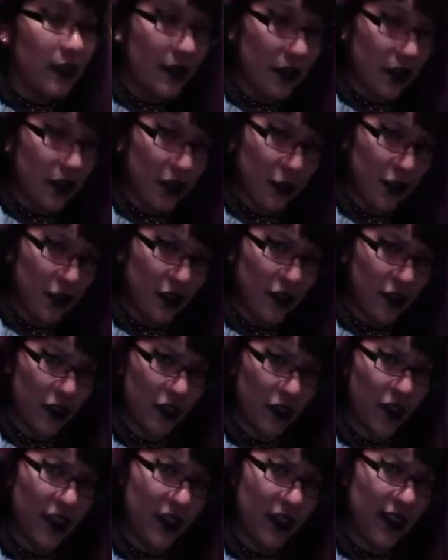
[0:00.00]
I worked
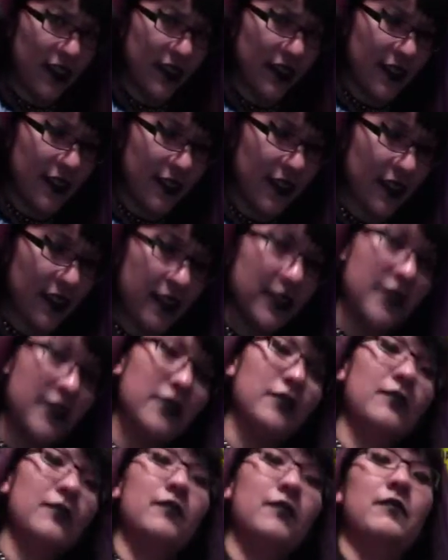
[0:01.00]
hard on these things.
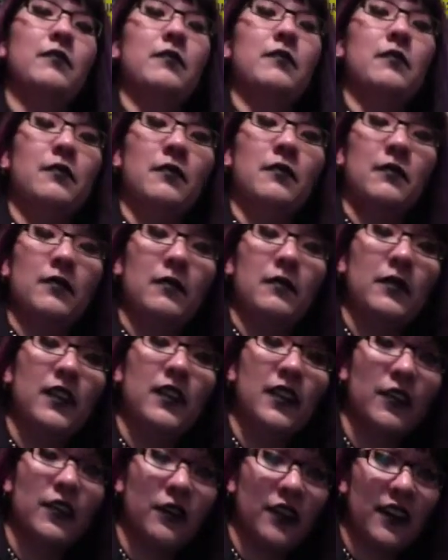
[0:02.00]

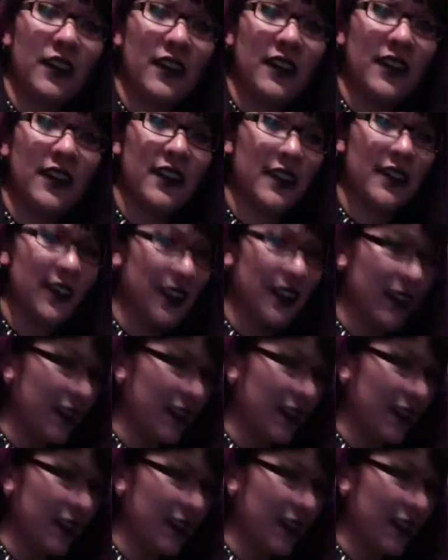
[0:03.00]
Please recognize that I